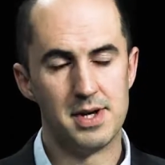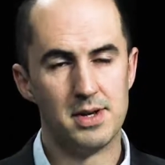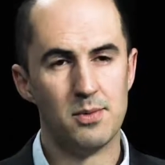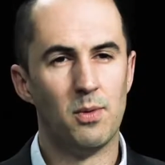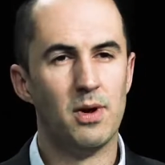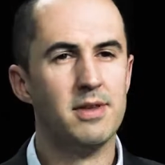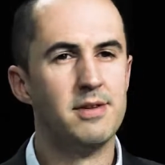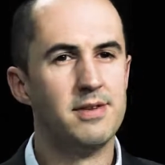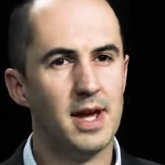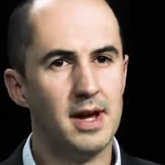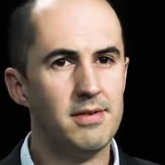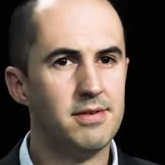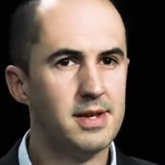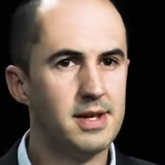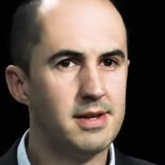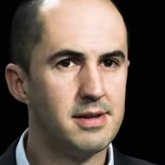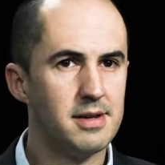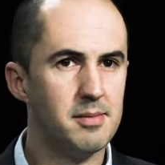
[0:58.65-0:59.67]
which is one
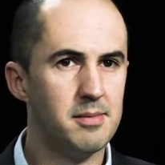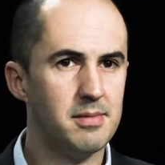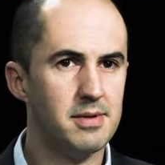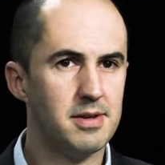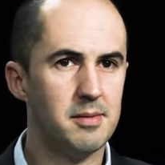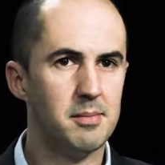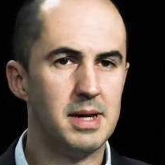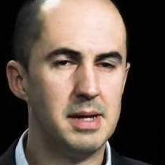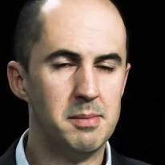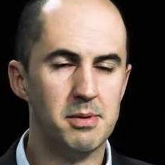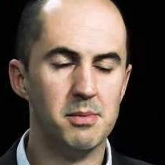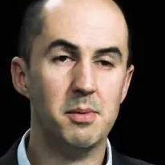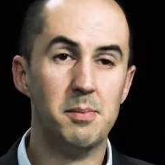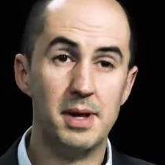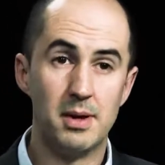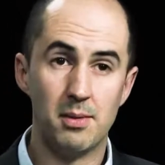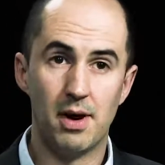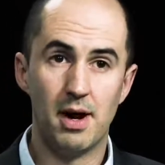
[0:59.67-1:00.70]
set of systems that
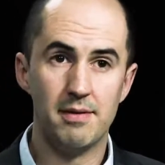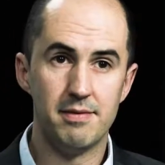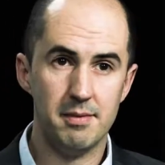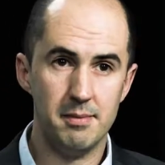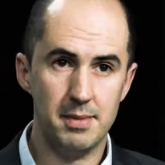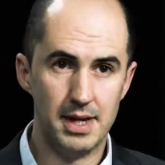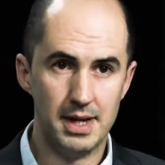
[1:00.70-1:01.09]
people will be quite